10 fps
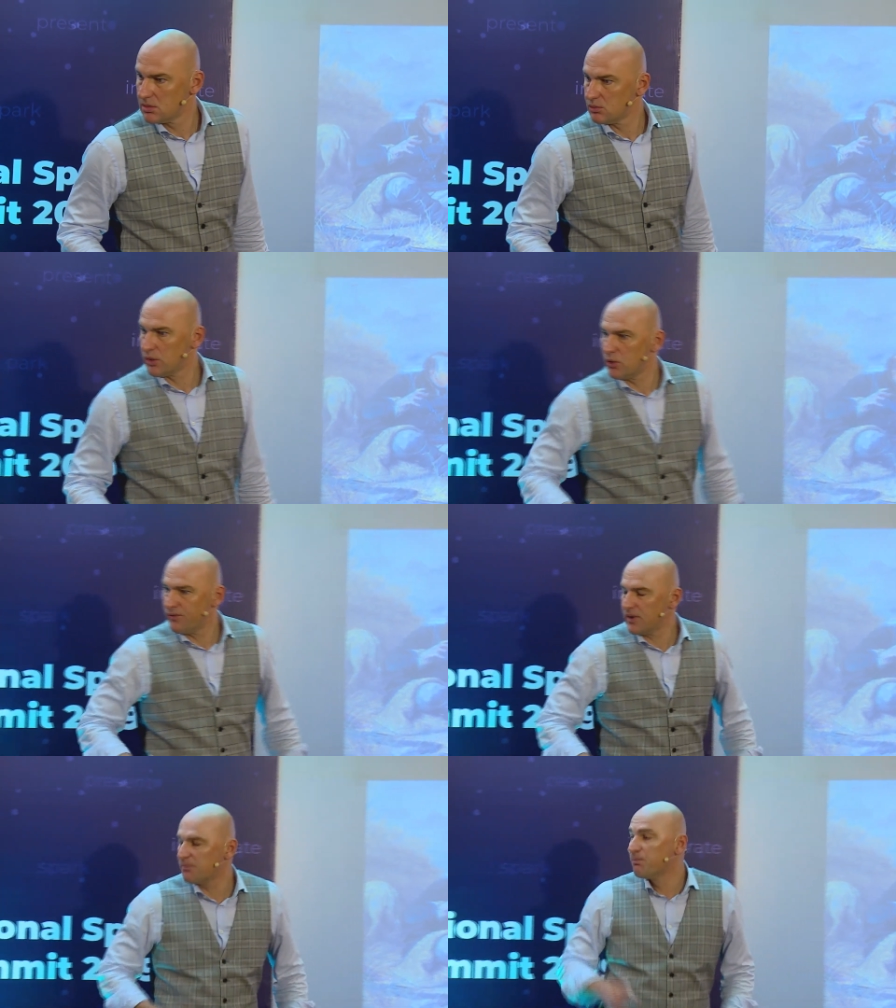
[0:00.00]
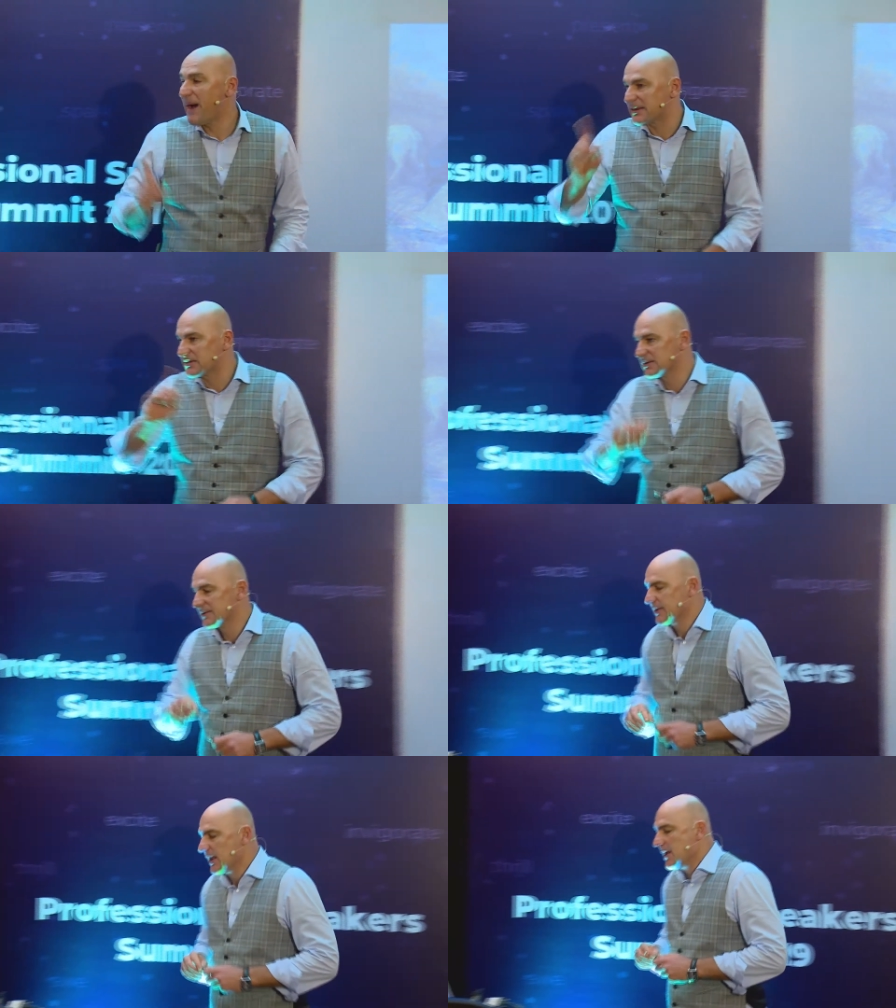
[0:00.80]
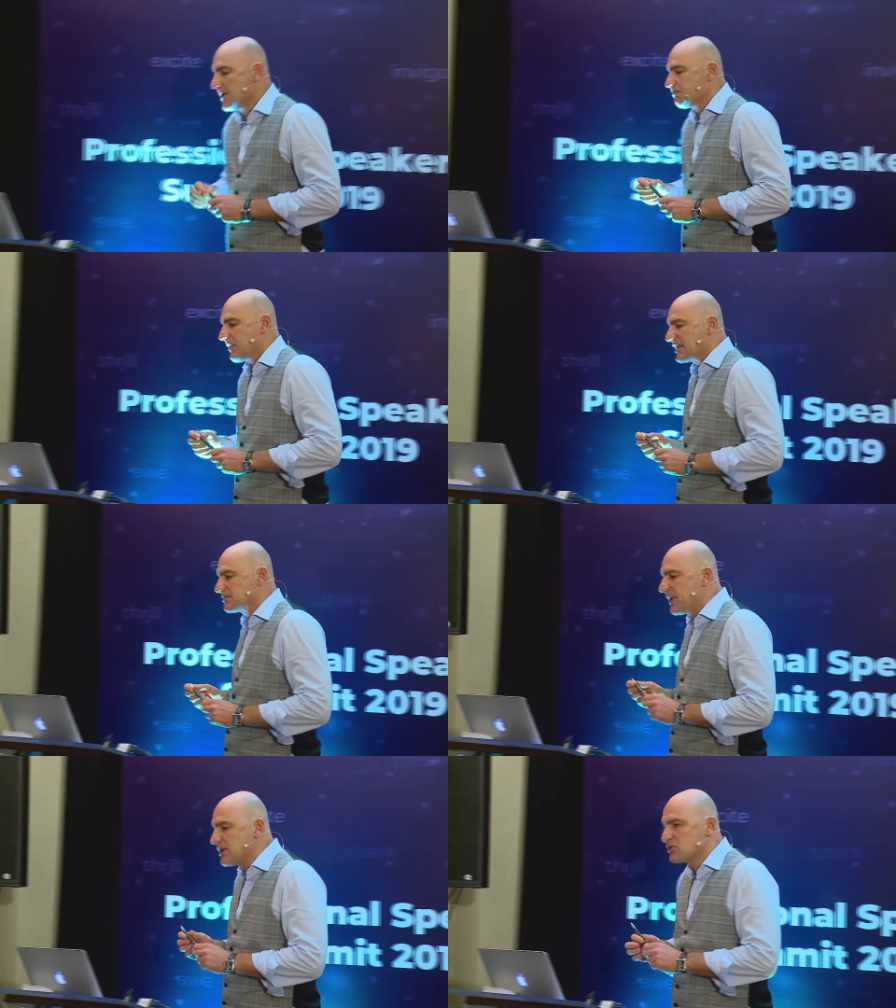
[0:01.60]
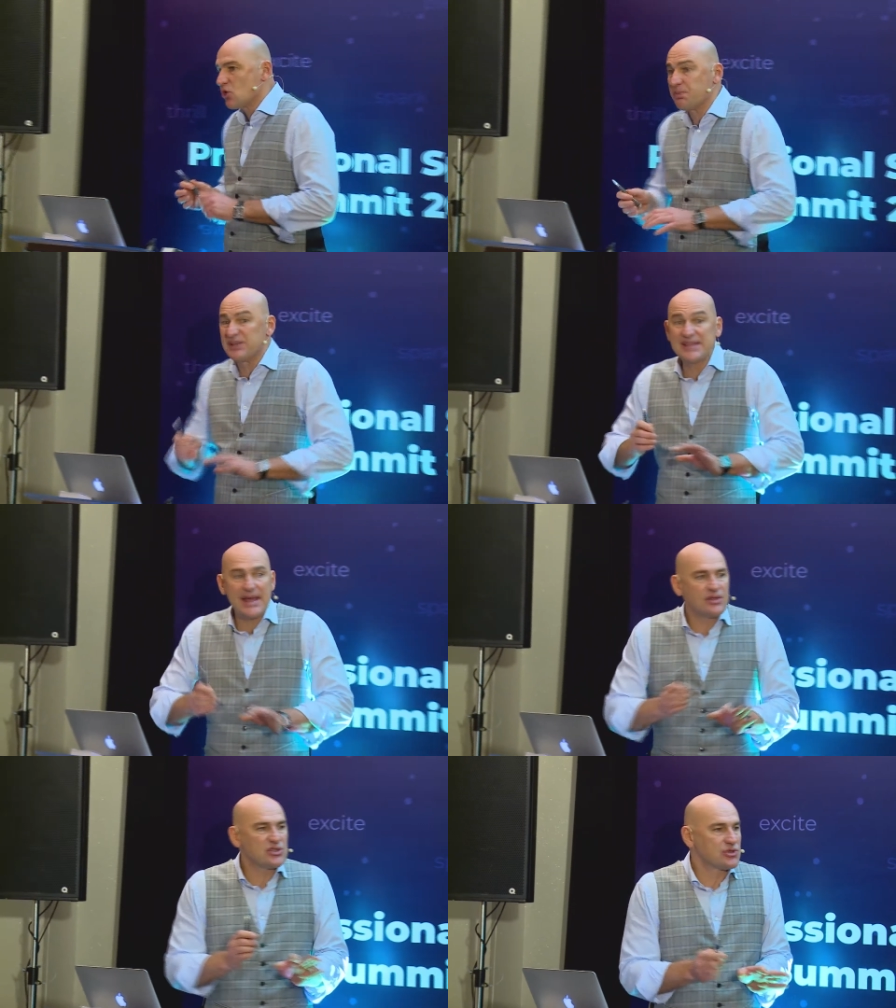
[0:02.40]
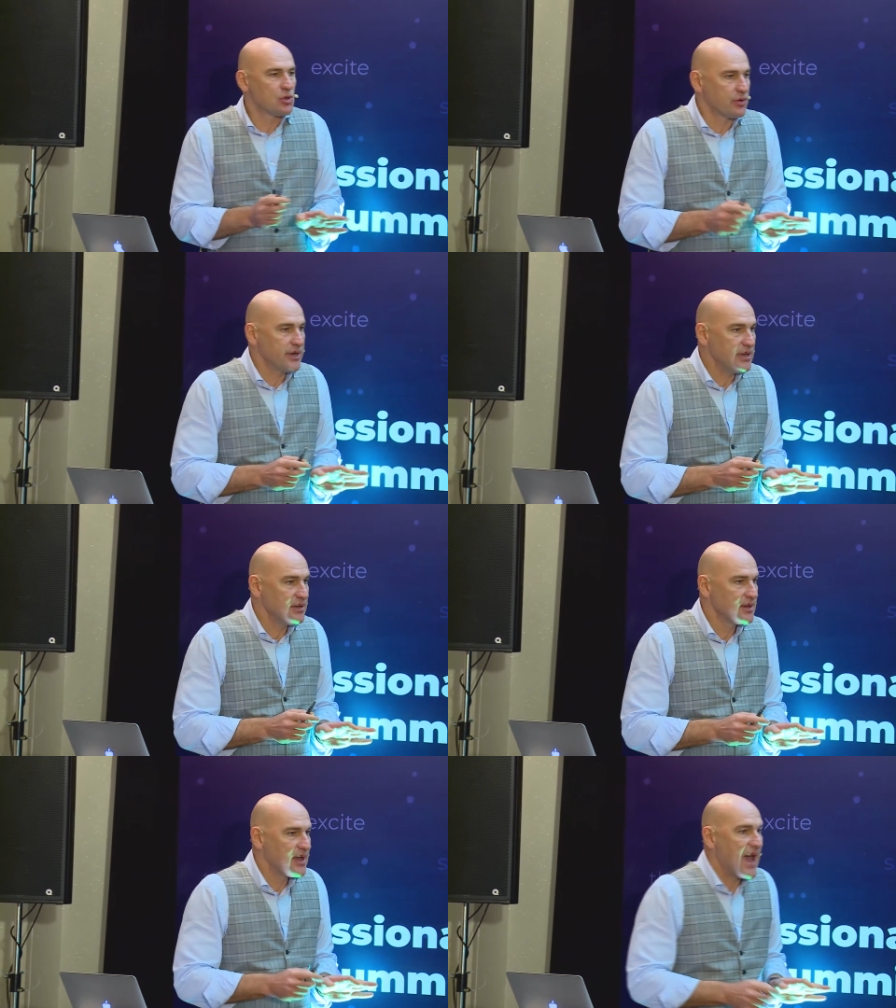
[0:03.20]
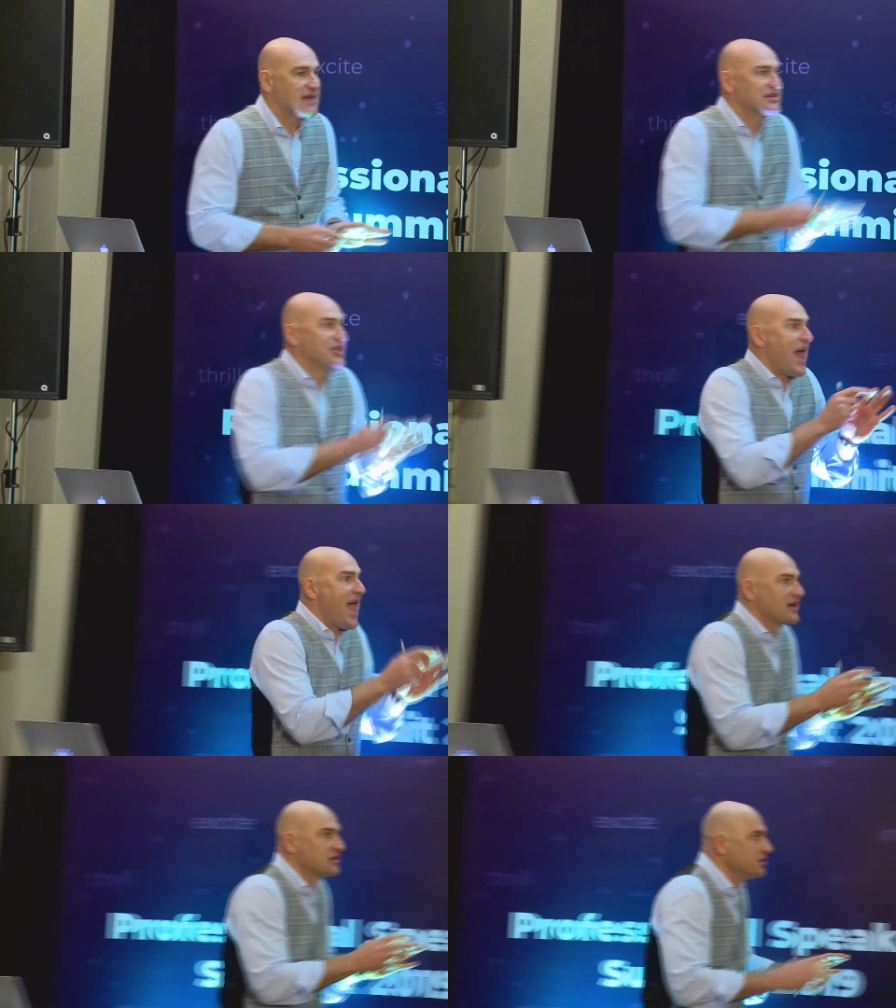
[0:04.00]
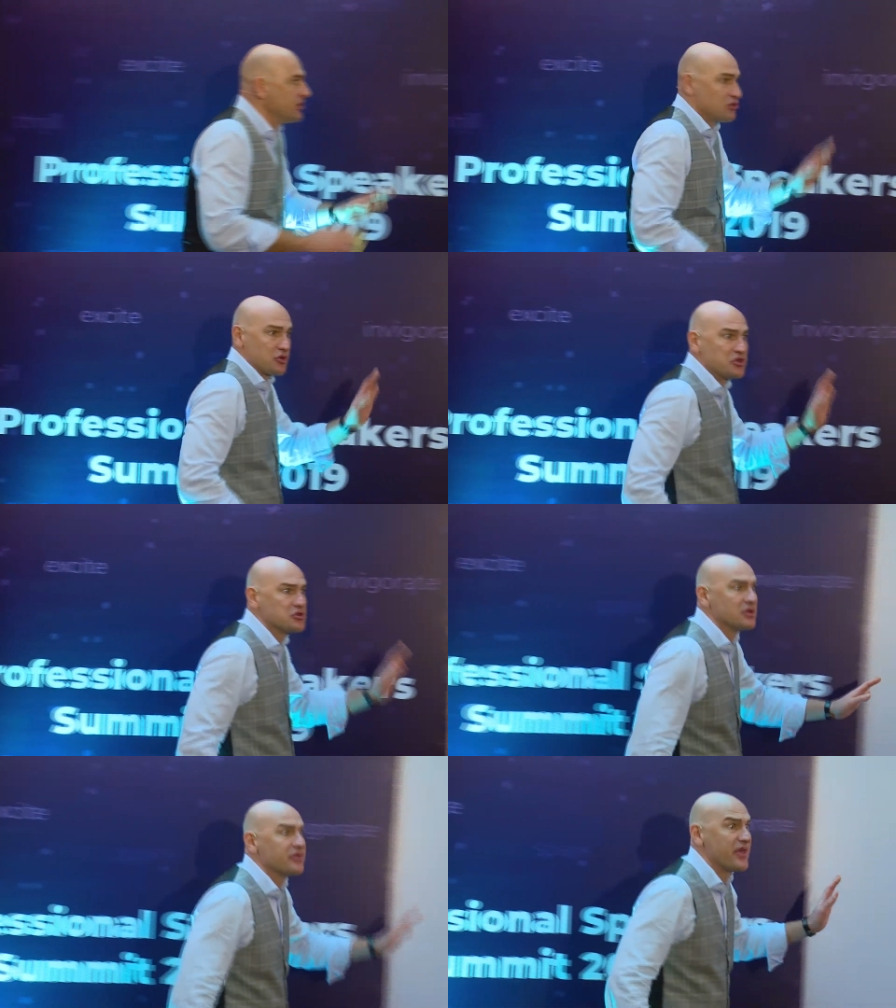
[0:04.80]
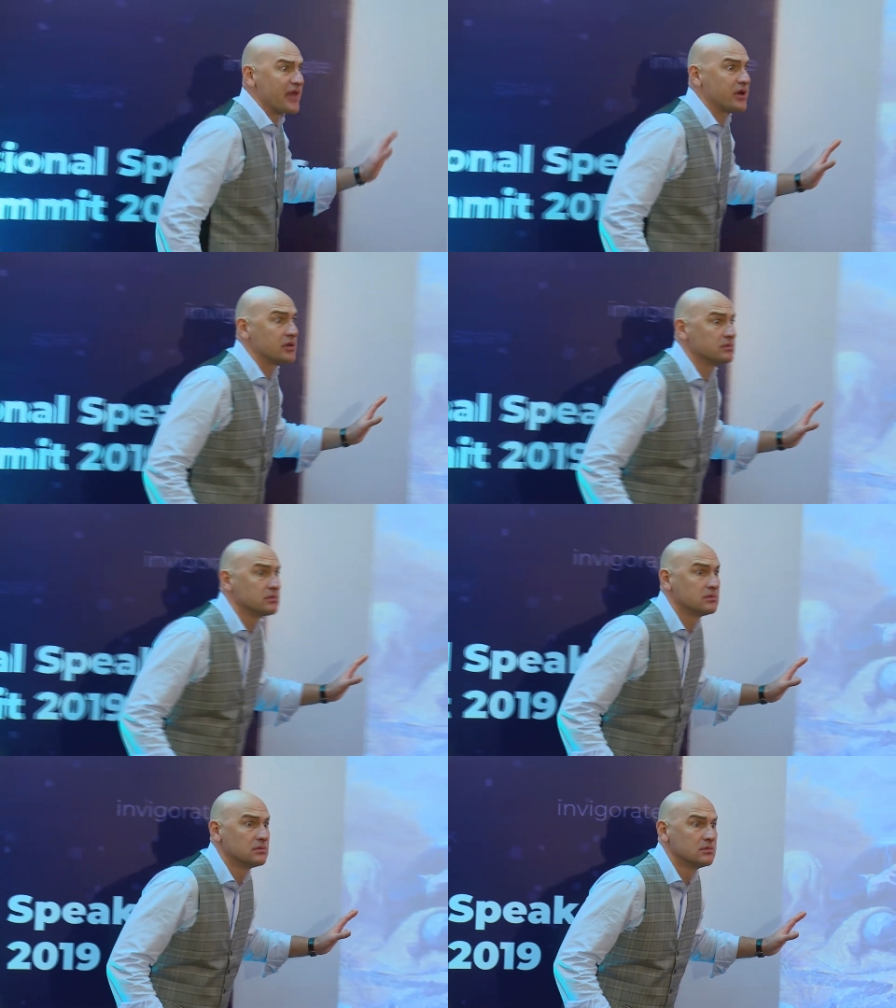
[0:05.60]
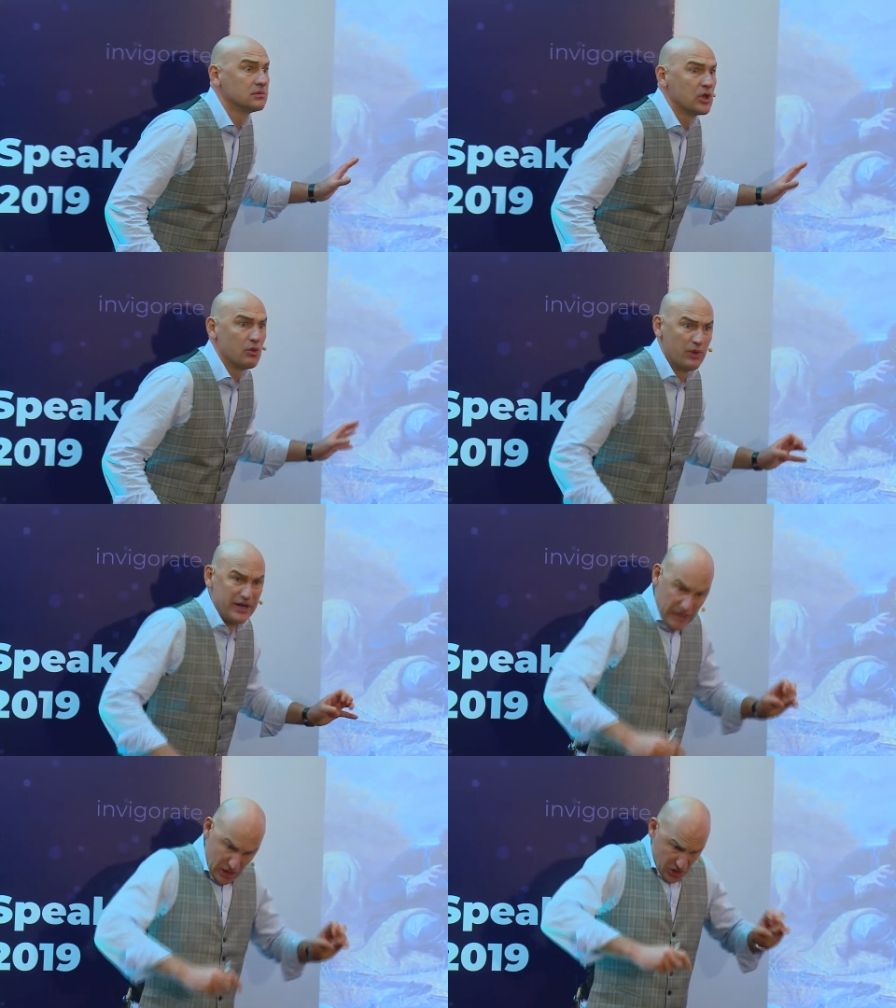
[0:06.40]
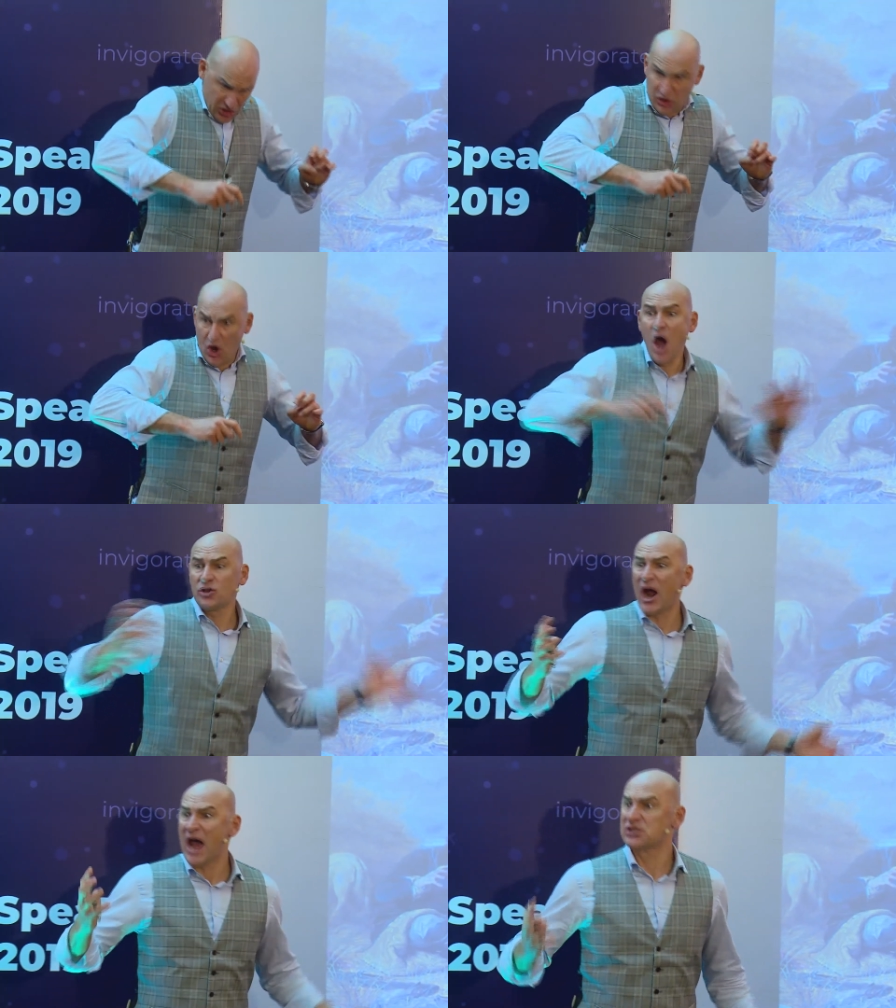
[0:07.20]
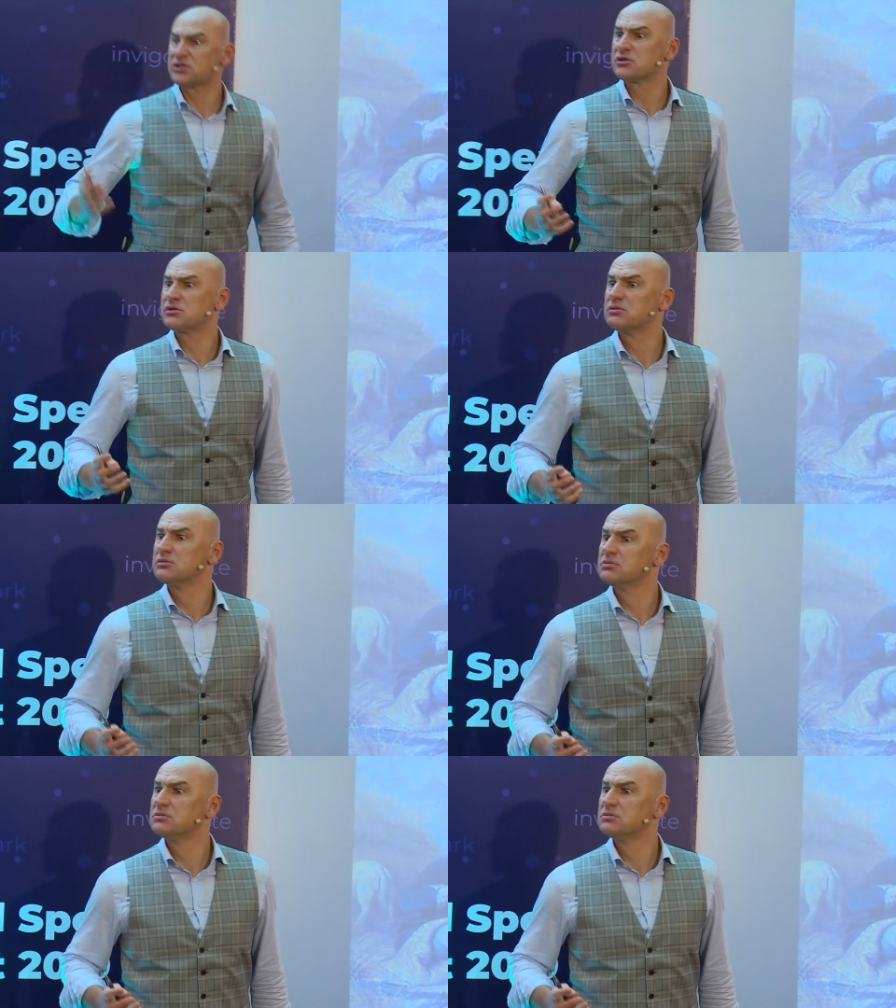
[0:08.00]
What do you feel? But expand this story, present this story as an actor in traditional theater with contrasts,